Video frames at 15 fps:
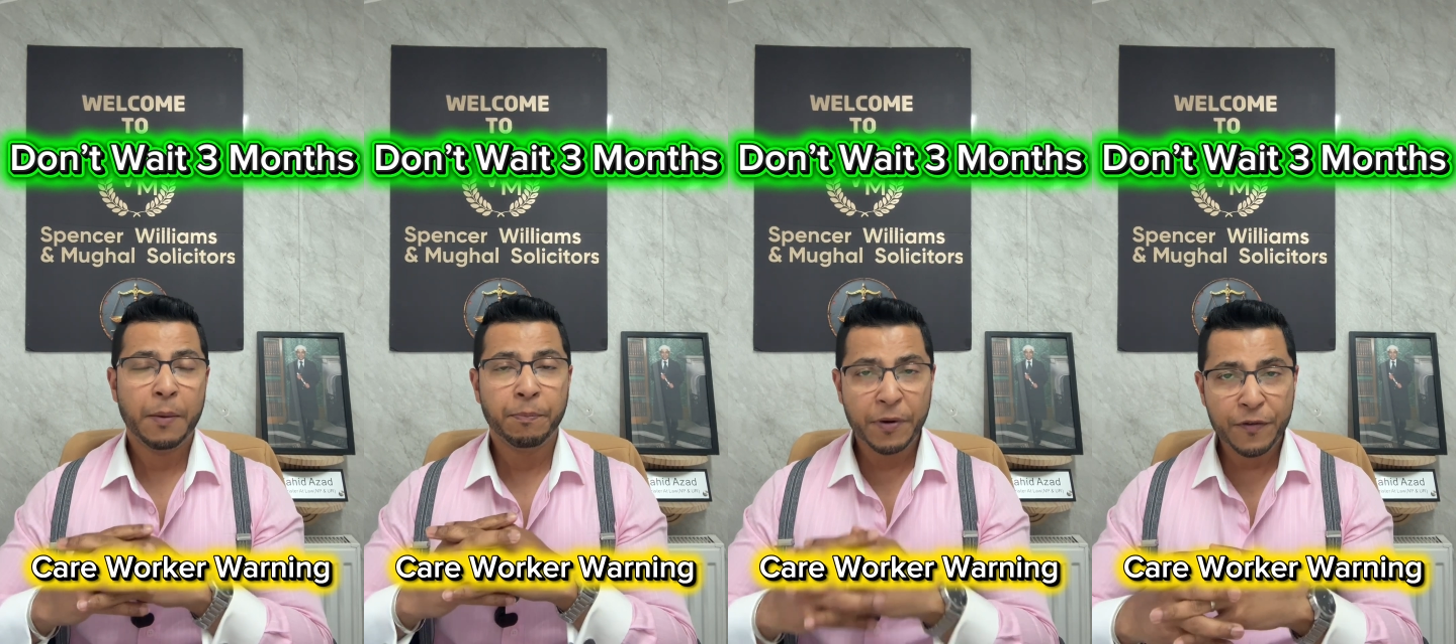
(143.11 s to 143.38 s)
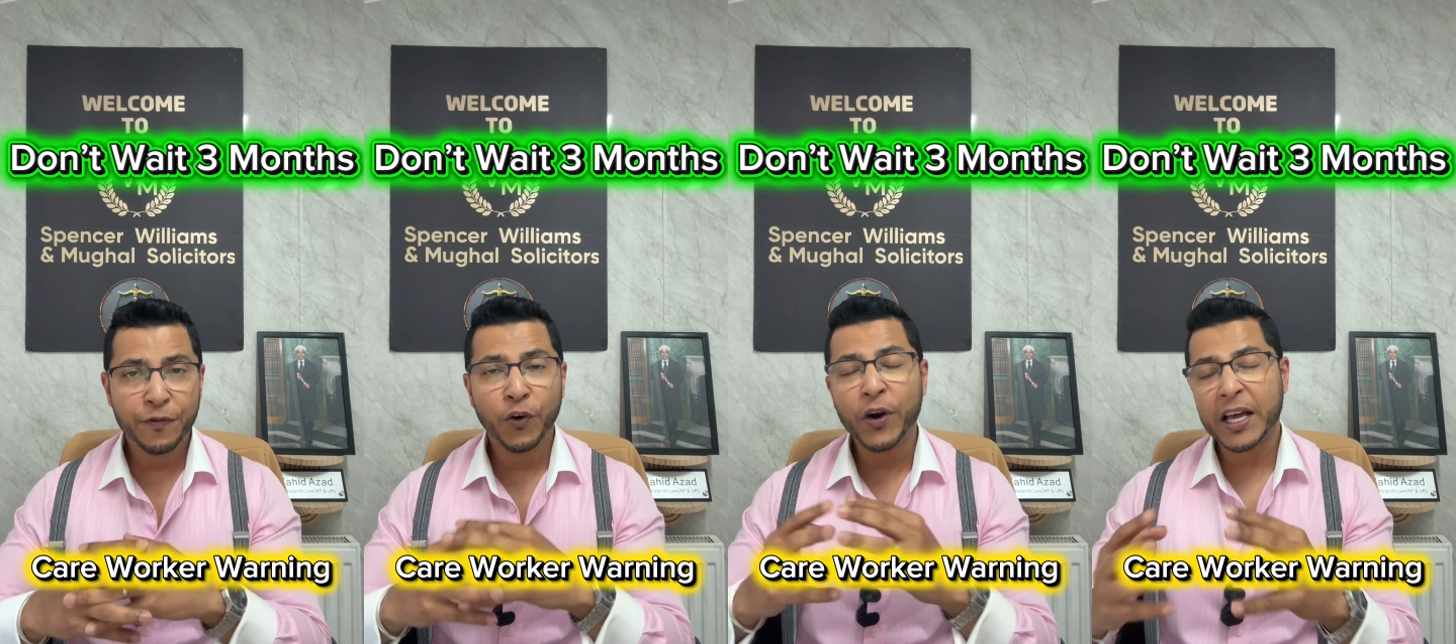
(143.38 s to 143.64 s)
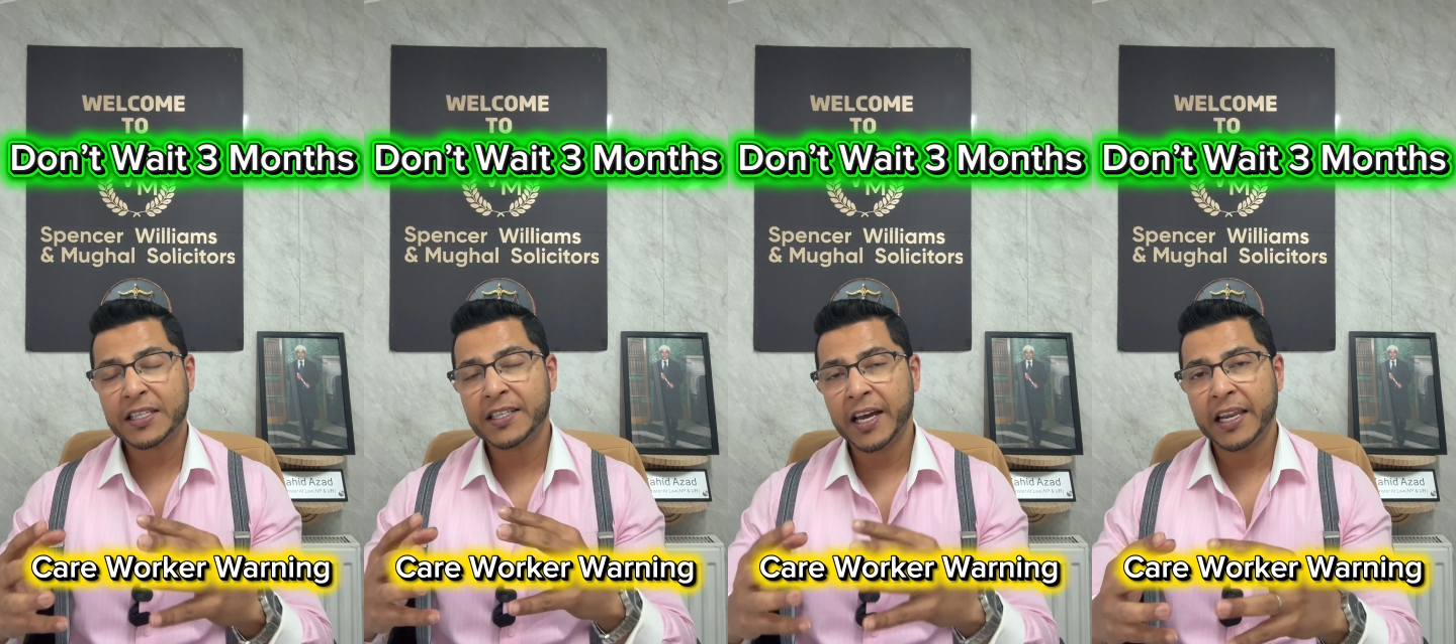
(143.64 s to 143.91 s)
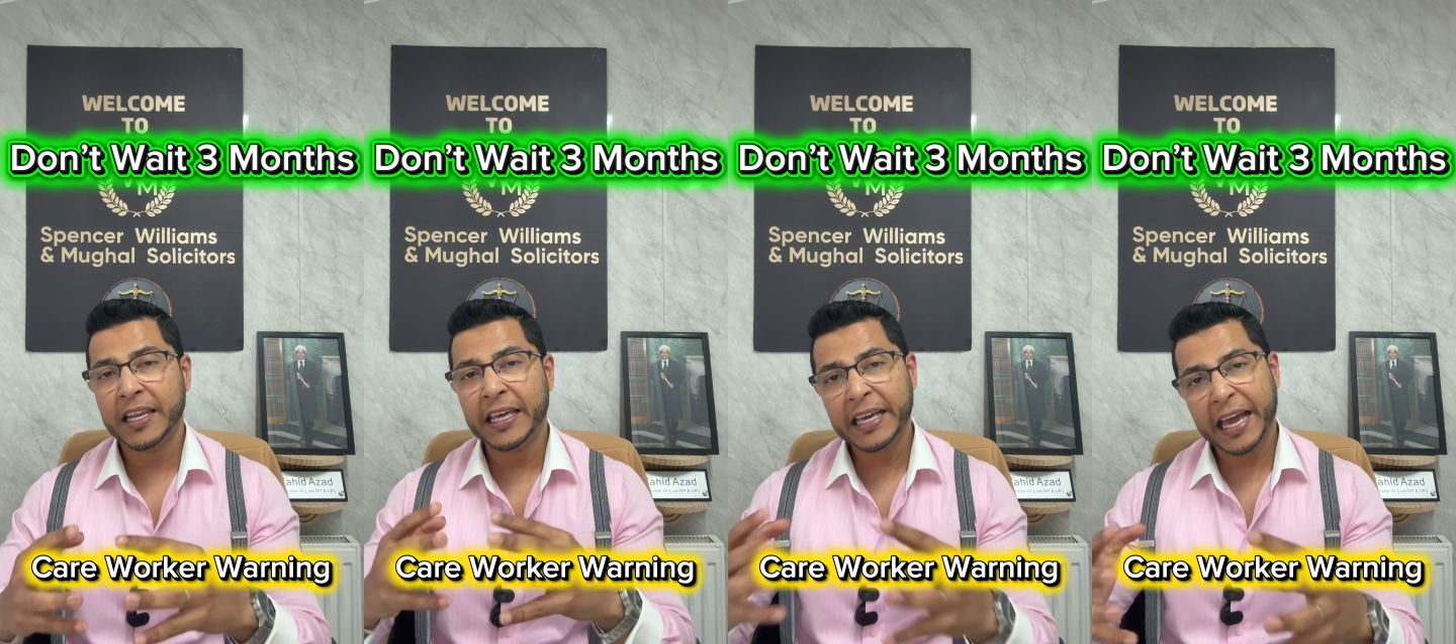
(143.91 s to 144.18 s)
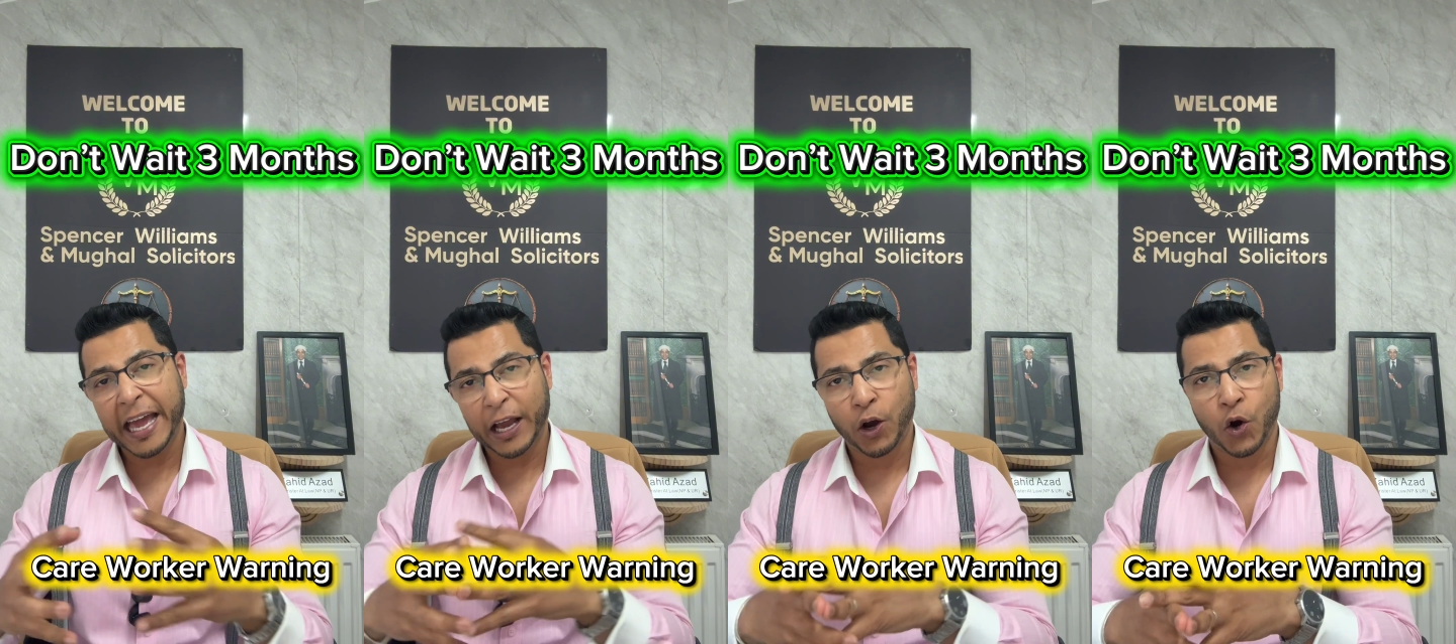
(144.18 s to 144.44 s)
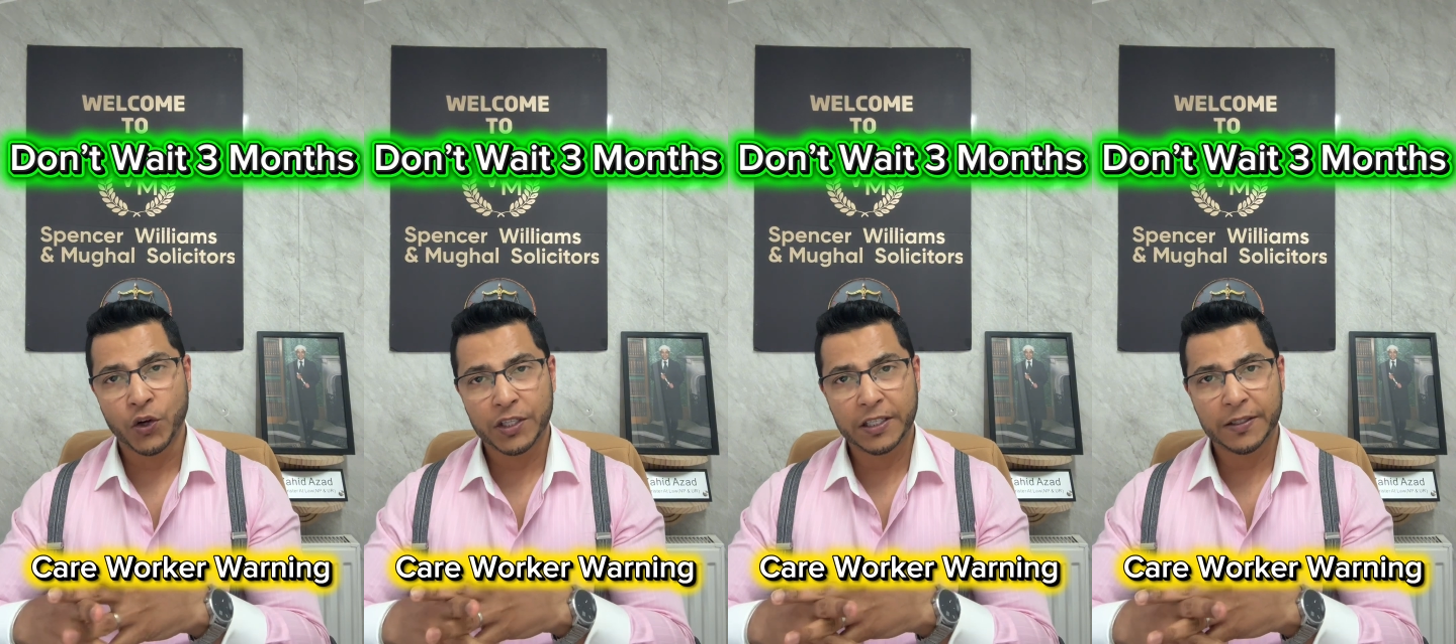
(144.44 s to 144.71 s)
before assigning a
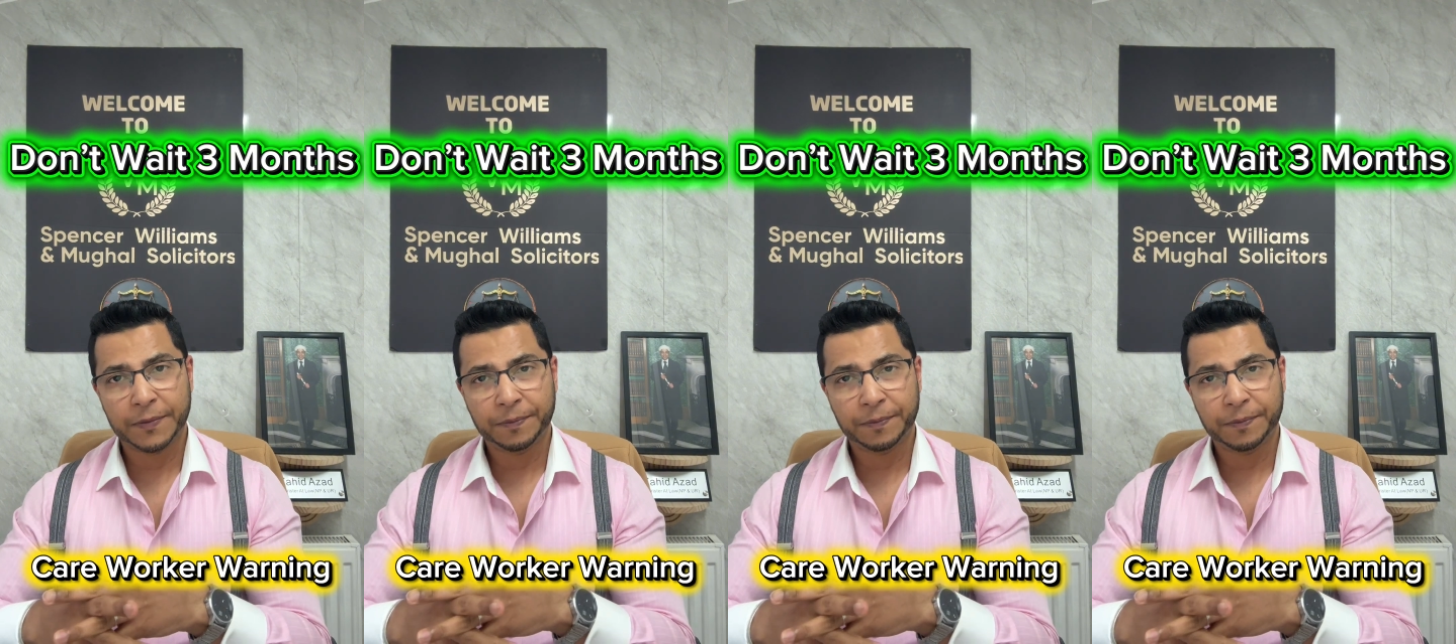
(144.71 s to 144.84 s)
CoS.